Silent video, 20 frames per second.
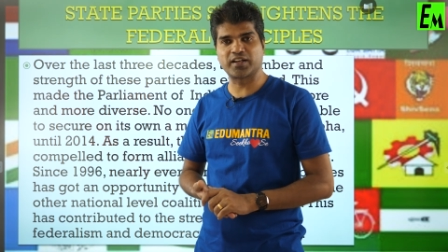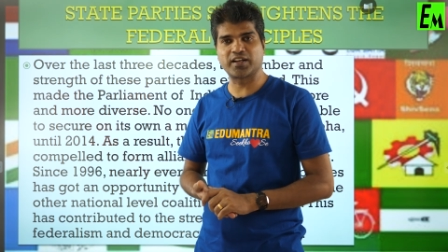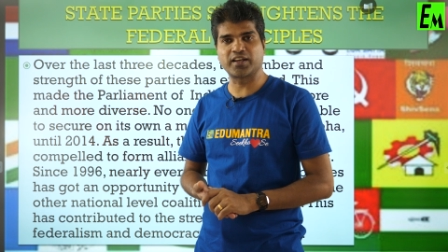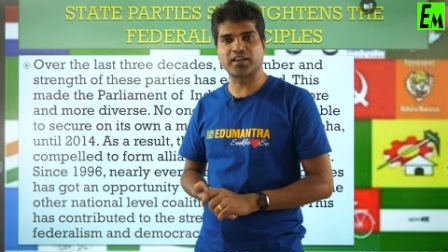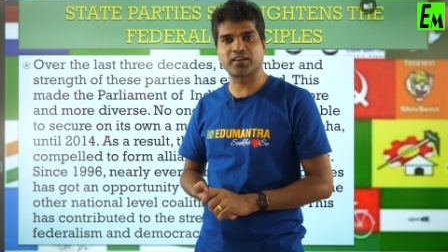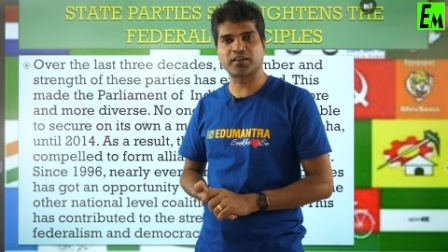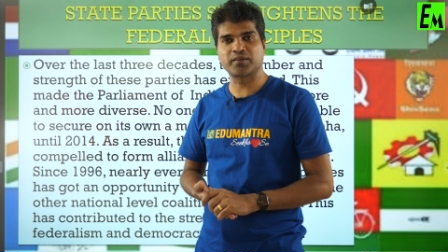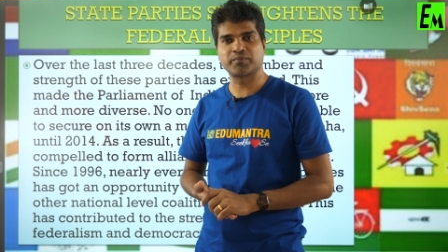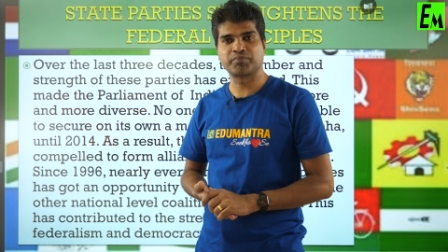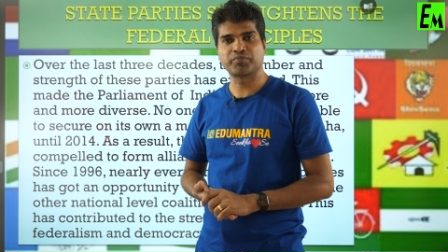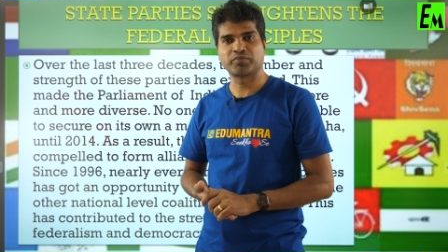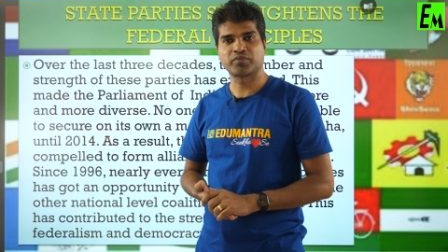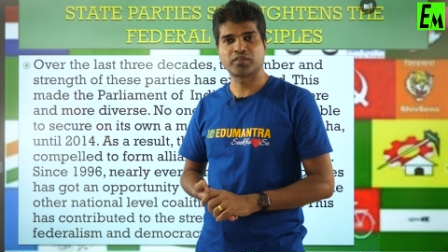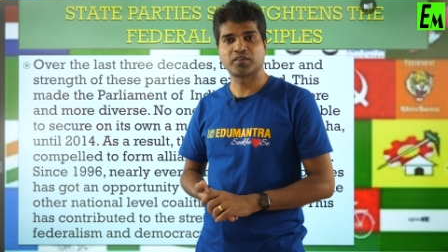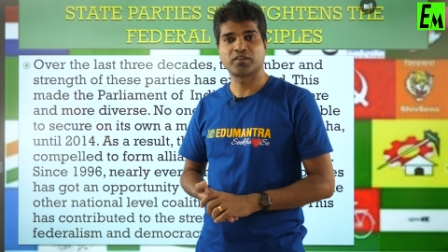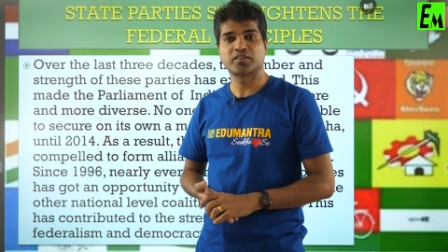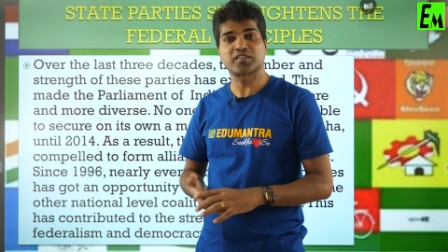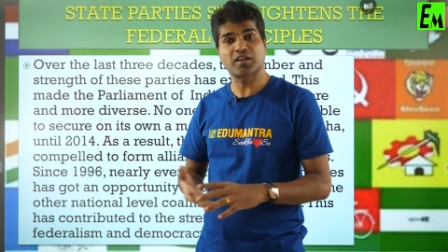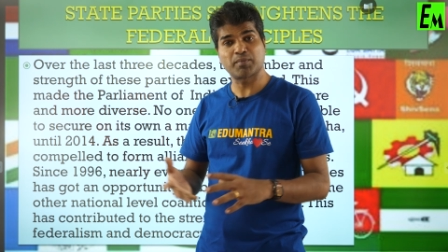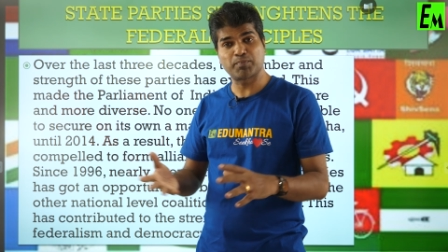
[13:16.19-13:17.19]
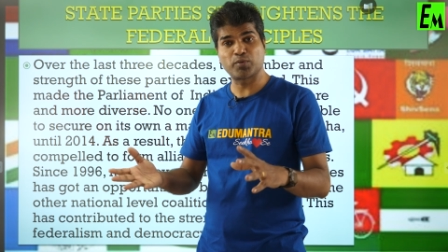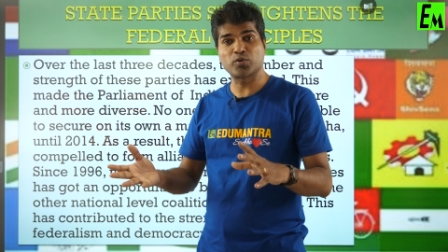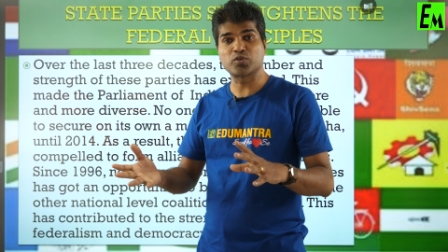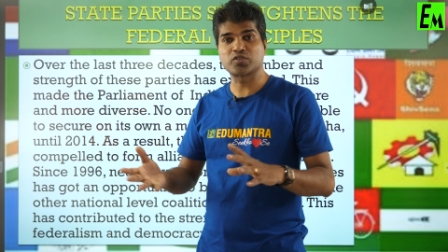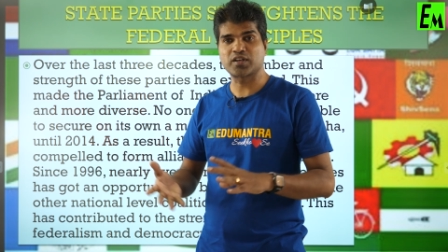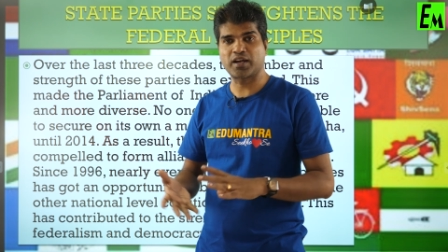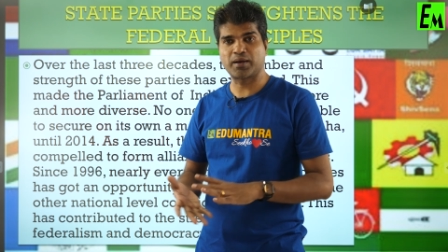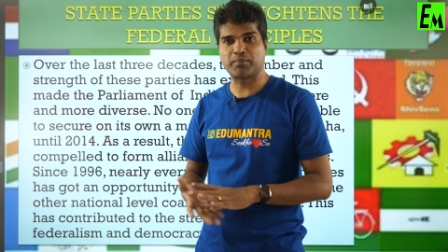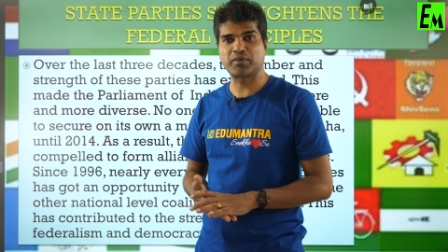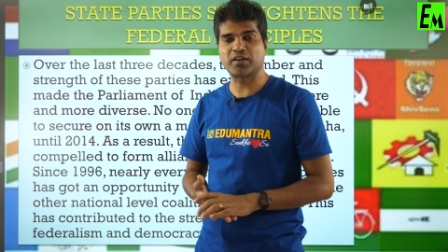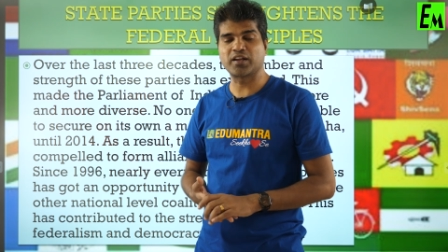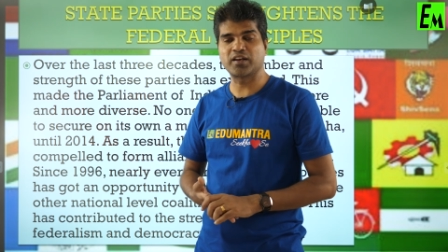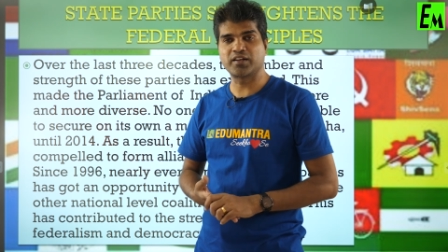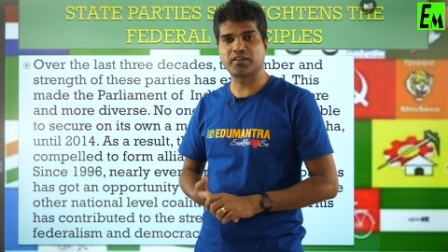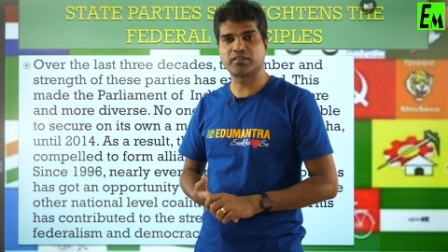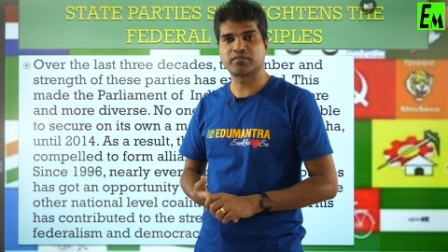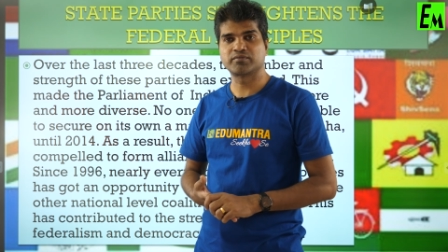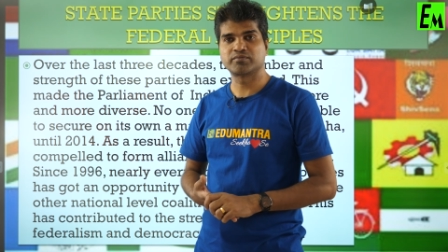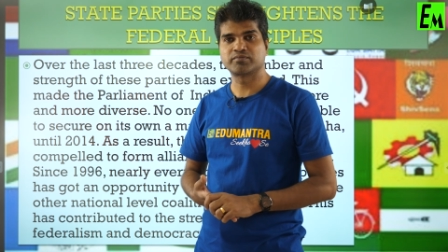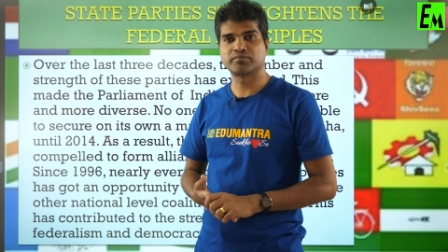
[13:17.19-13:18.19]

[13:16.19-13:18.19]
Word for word: take. Suppose I am telling.